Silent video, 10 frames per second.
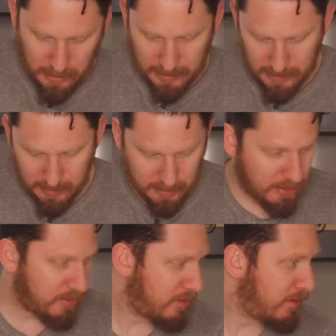And
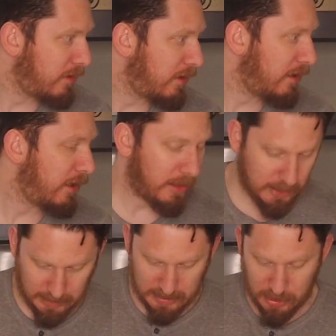
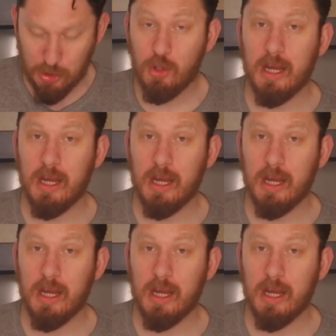I guess you